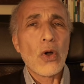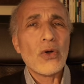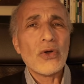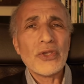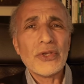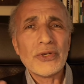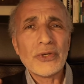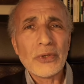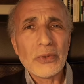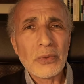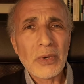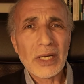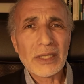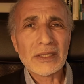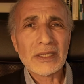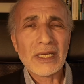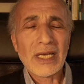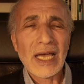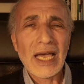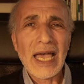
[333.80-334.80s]
Oh, you know
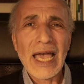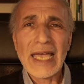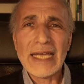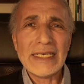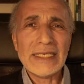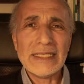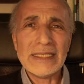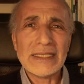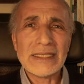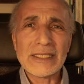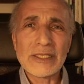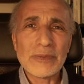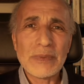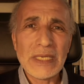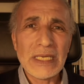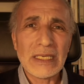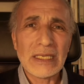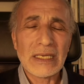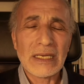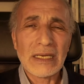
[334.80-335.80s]
what? I didn't
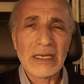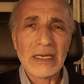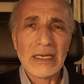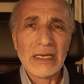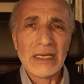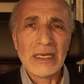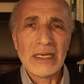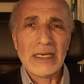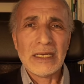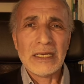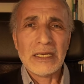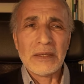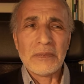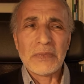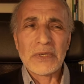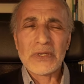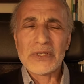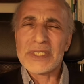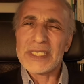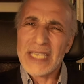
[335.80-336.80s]
speak.
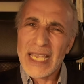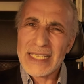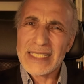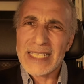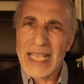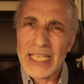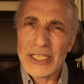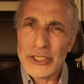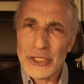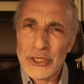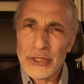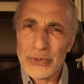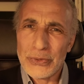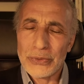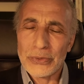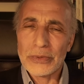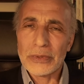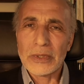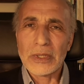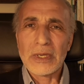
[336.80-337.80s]
Because yes, I
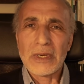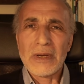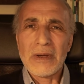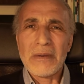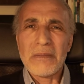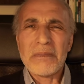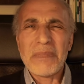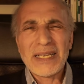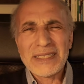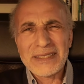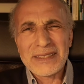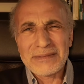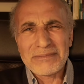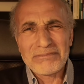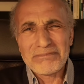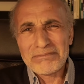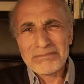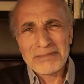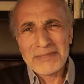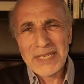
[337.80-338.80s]
knew, but
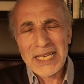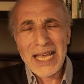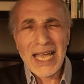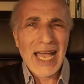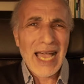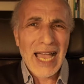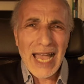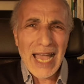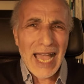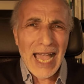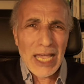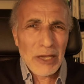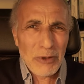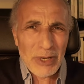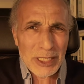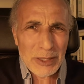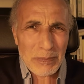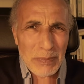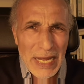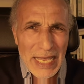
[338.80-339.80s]
I
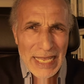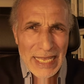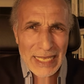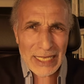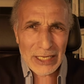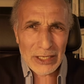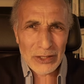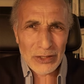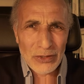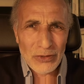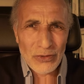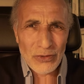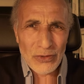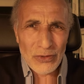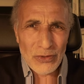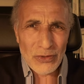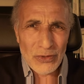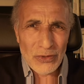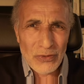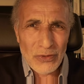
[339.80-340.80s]
was playing
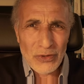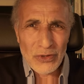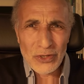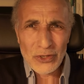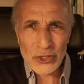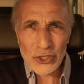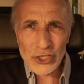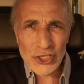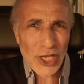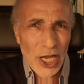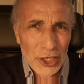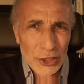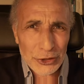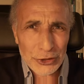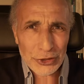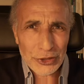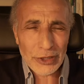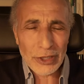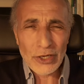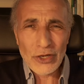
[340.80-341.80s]

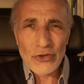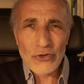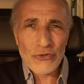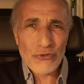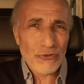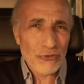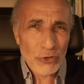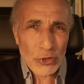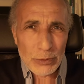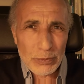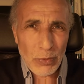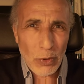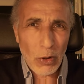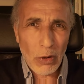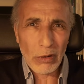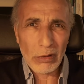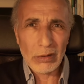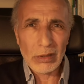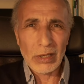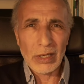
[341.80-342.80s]
soccer,
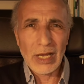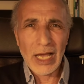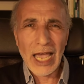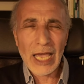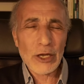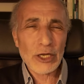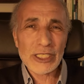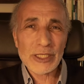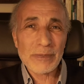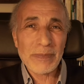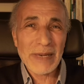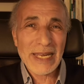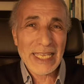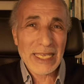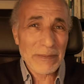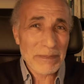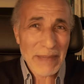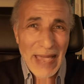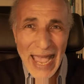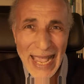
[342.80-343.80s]
football, I was
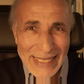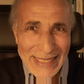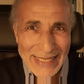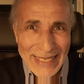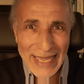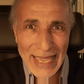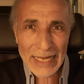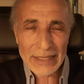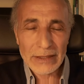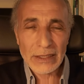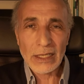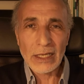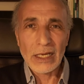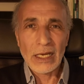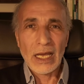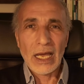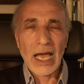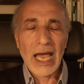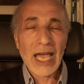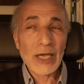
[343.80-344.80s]
playing basket,
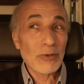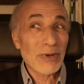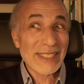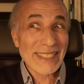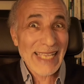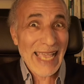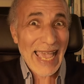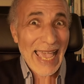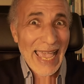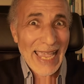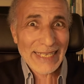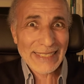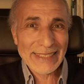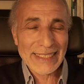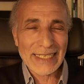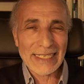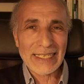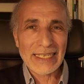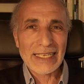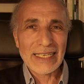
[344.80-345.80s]
I was
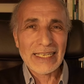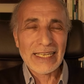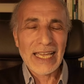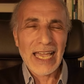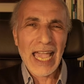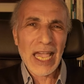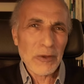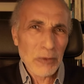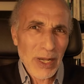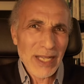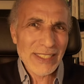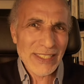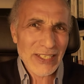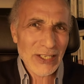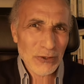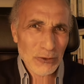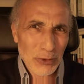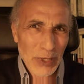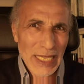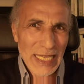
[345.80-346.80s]
acting, I was a
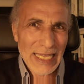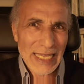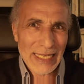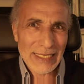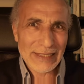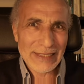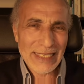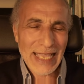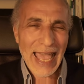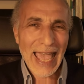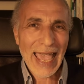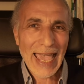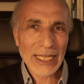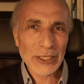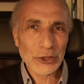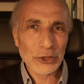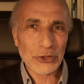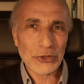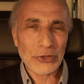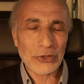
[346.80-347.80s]
great
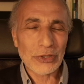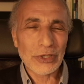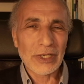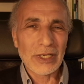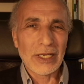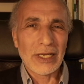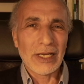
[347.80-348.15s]
actor,